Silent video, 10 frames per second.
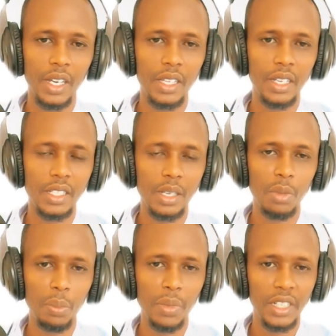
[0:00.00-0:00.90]

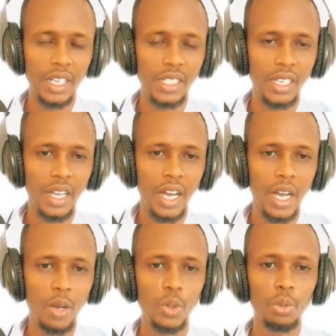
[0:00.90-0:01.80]
someone might ask,
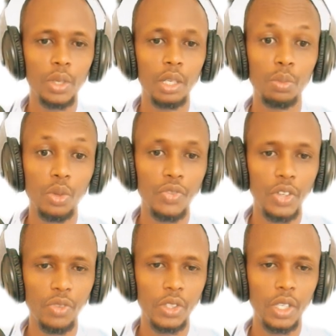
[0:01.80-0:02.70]
how do we remove
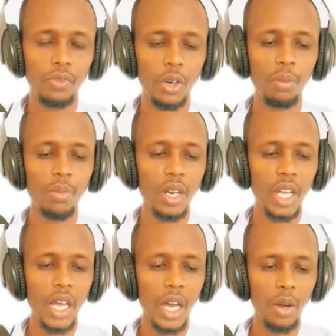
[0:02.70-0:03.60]
inventory from
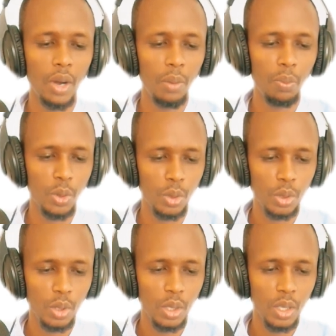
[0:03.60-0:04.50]
our books?